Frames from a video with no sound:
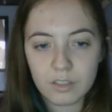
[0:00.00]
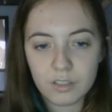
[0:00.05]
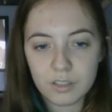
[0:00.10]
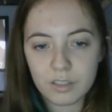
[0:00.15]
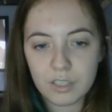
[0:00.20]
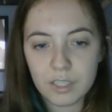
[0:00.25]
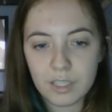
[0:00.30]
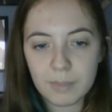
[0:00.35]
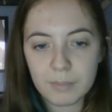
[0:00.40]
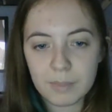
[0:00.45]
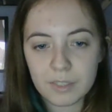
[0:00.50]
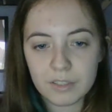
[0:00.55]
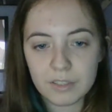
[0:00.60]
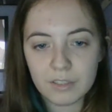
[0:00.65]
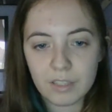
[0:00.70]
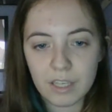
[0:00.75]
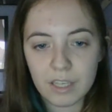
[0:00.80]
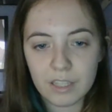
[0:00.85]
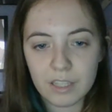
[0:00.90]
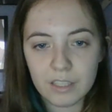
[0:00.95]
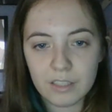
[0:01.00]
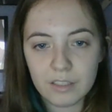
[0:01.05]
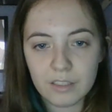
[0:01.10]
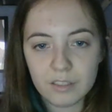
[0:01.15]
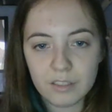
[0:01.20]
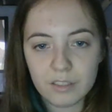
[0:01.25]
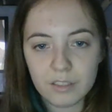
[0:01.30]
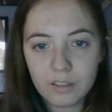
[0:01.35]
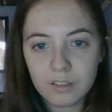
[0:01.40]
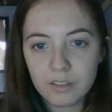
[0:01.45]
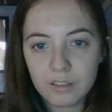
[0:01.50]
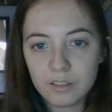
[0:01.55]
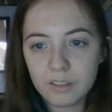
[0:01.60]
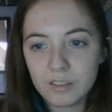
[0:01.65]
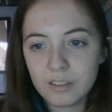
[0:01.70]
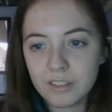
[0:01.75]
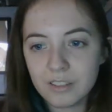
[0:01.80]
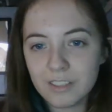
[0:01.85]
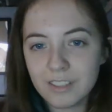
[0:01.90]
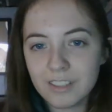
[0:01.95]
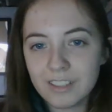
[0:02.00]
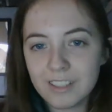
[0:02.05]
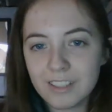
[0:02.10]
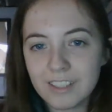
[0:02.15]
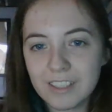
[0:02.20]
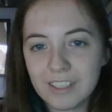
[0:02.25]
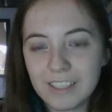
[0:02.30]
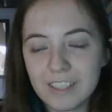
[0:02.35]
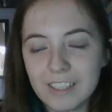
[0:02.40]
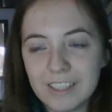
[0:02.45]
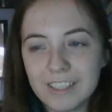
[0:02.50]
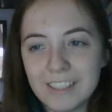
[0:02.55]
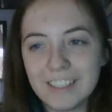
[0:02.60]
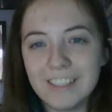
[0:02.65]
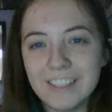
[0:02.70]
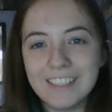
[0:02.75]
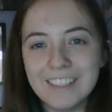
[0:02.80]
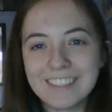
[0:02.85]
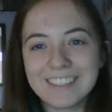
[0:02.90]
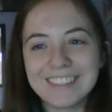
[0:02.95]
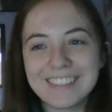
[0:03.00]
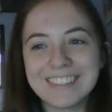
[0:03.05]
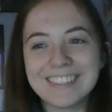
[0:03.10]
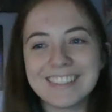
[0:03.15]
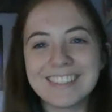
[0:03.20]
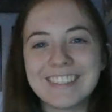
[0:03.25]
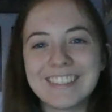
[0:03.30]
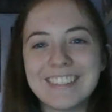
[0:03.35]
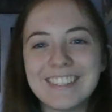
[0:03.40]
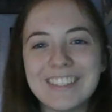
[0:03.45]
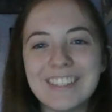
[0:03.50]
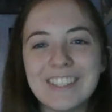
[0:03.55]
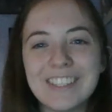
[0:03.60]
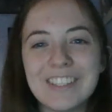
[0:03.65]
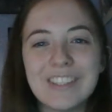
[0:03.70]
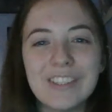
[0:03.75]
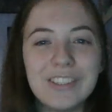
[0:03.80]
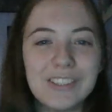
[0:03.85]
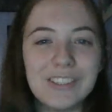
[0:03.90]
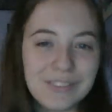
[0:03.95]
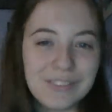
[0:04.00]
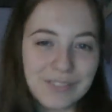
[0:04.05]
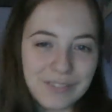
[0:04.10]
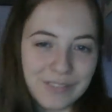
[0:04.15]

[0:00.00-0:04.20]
Yep, it's 8. of